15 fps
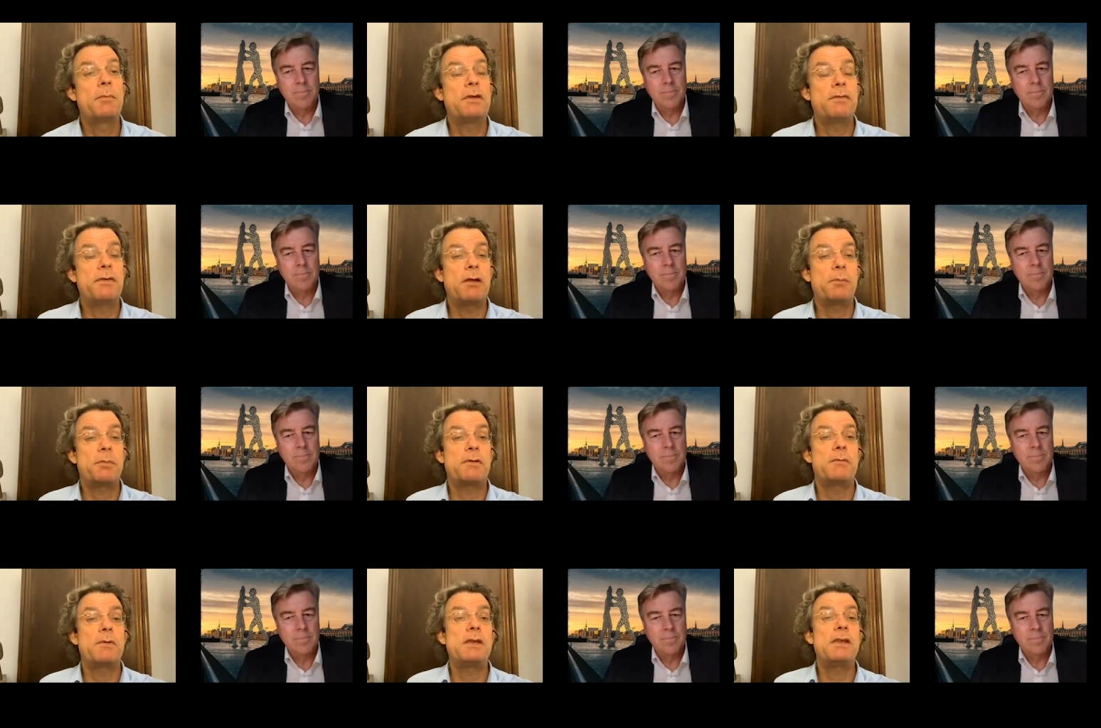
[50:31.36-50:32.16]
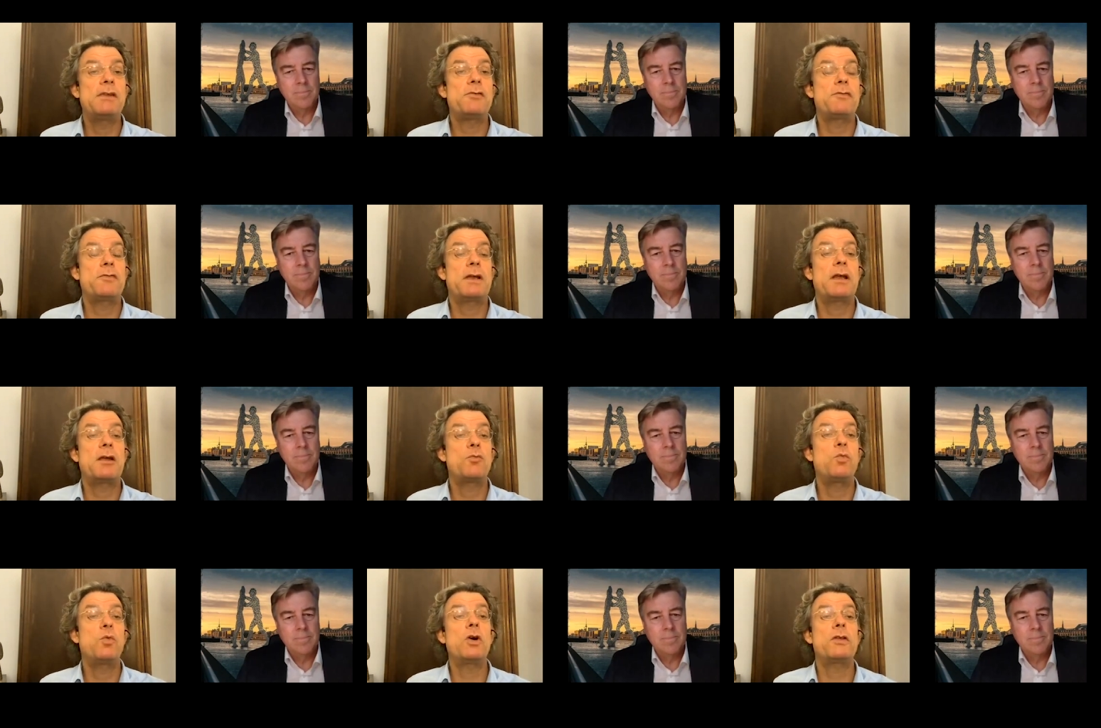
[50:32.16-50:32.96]
Speaker 1: developing, we need to find
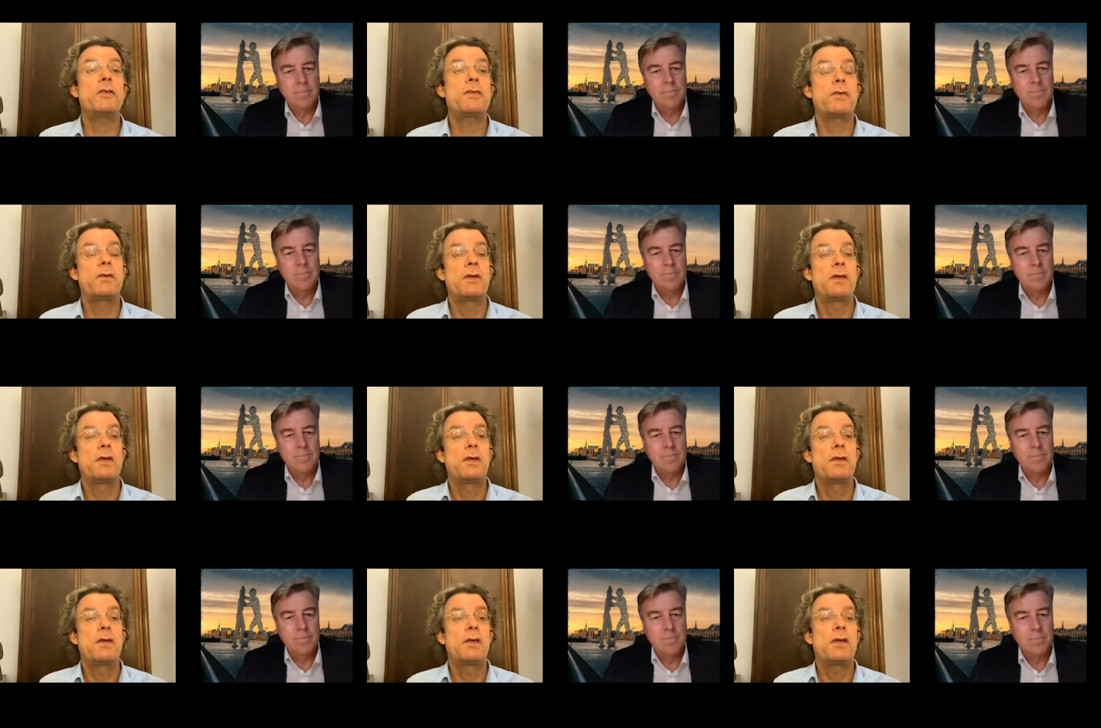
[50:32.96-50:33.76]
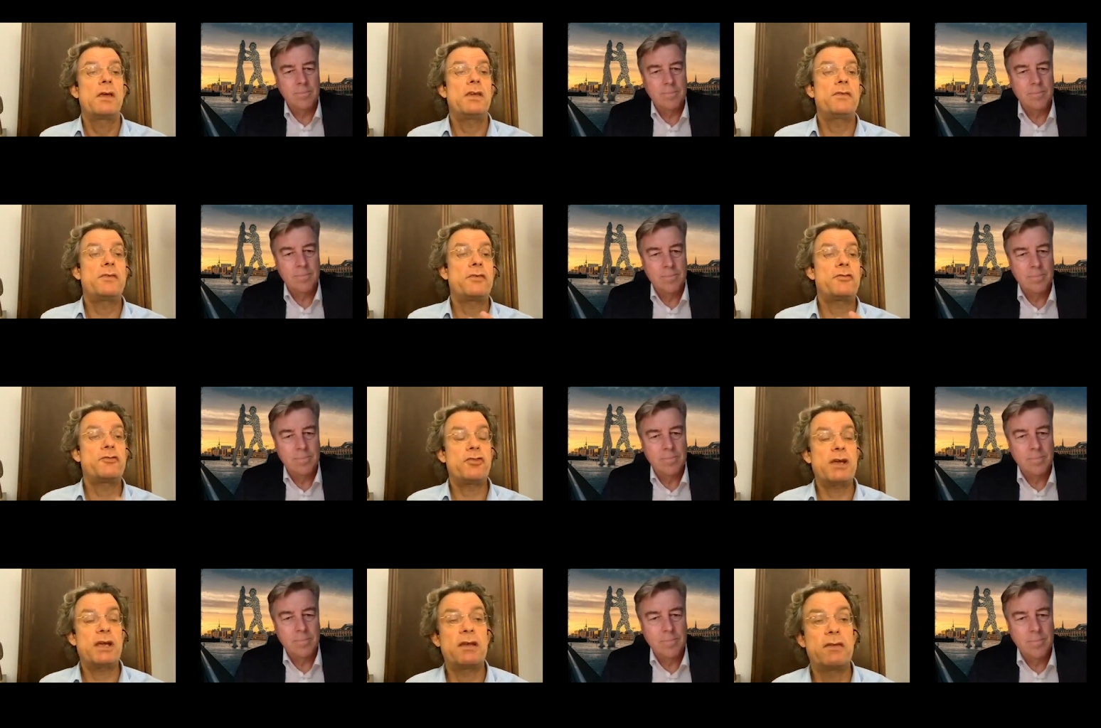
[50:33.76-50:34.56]
out what is the
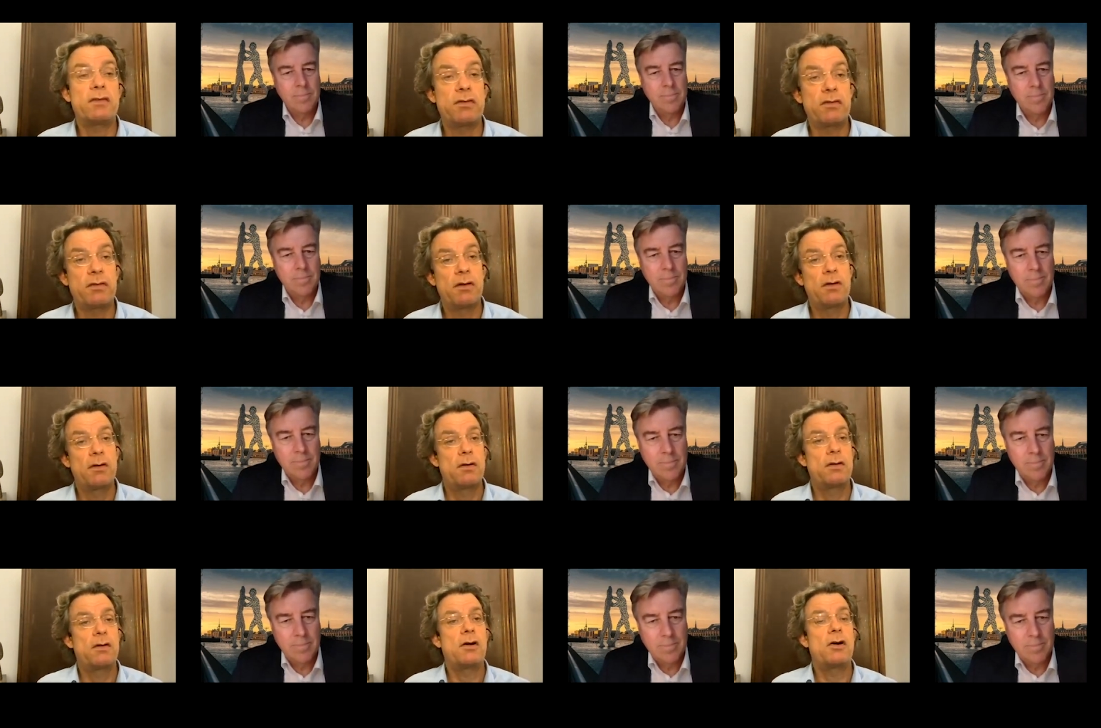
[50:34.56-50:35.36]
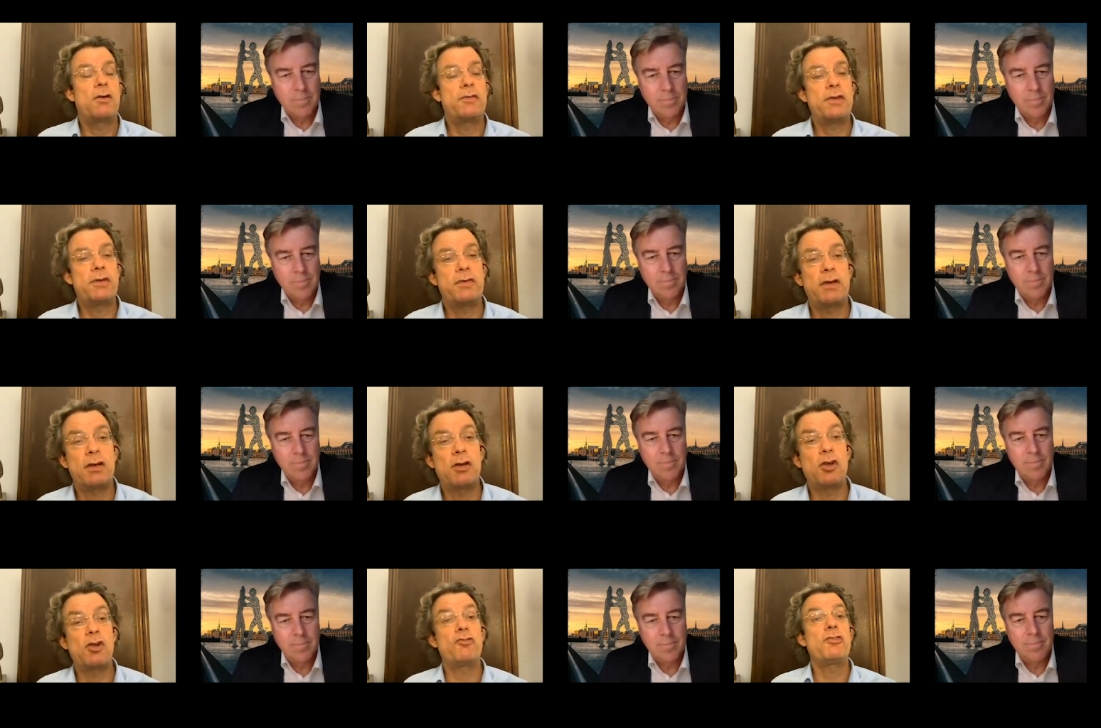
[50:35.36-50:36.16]
strengths of these
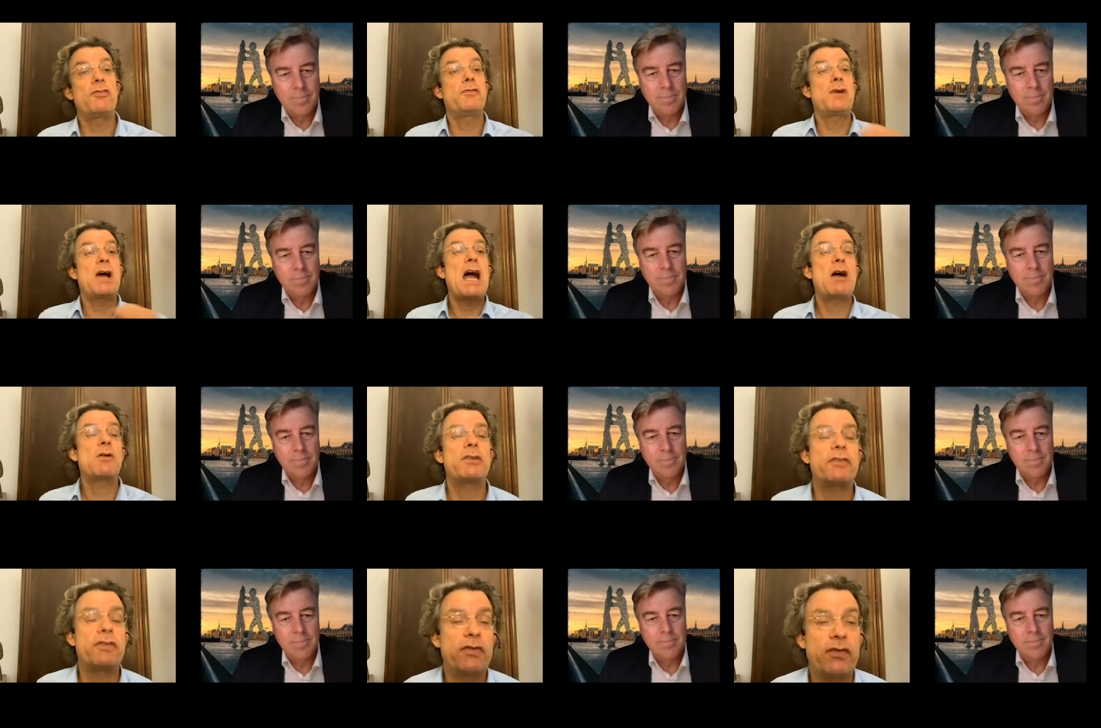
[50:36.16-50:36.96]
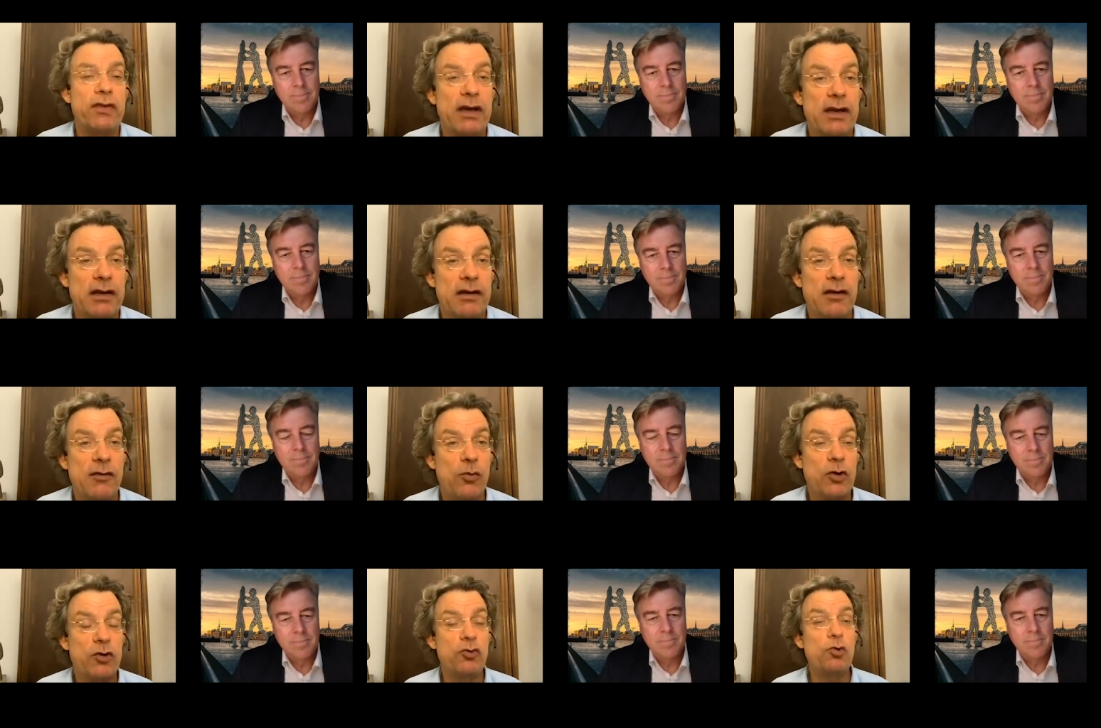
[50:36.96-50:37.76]
technology for our society.
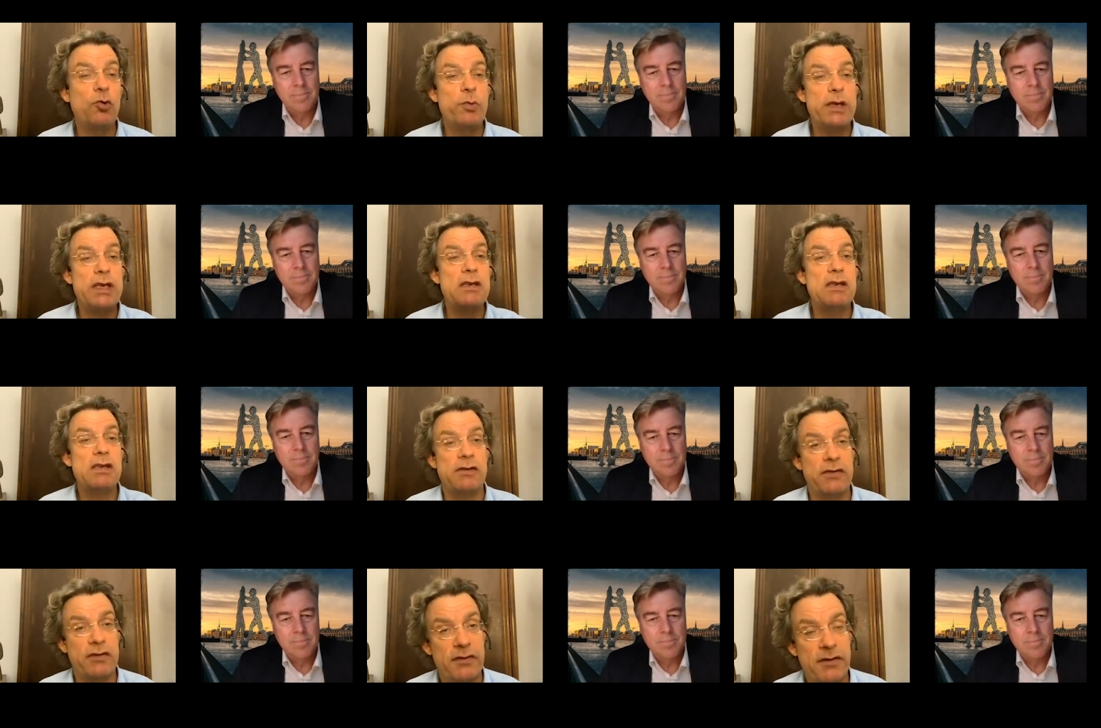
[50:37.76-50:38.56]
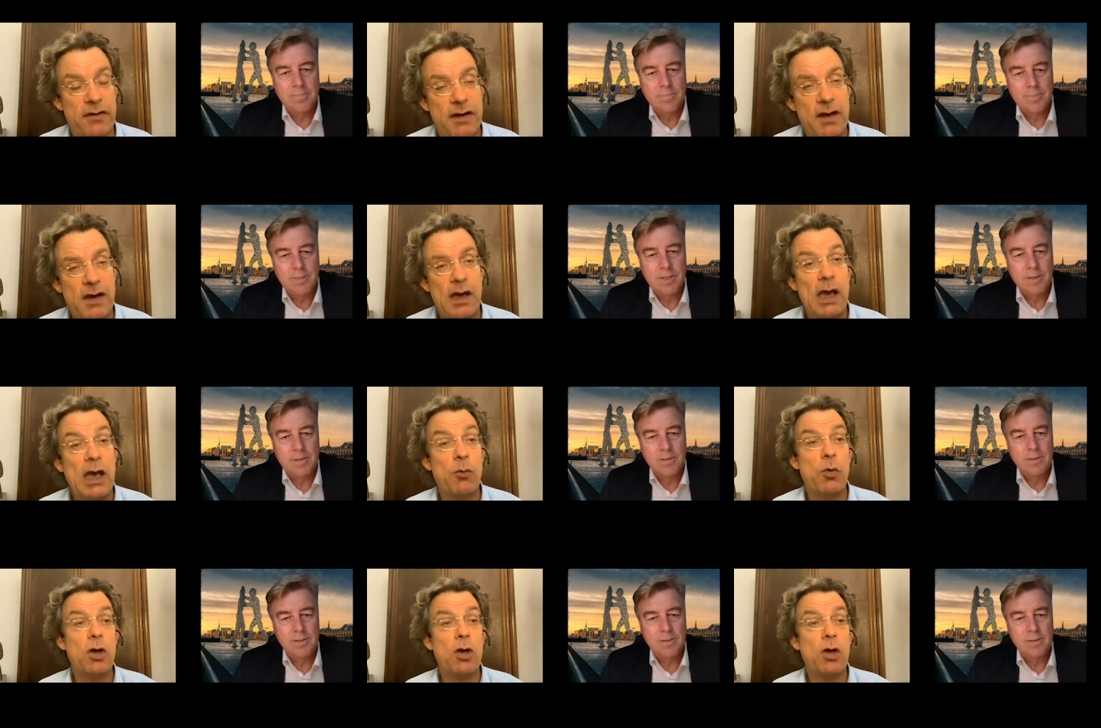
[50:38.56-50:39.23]
What do we need? Yeah. And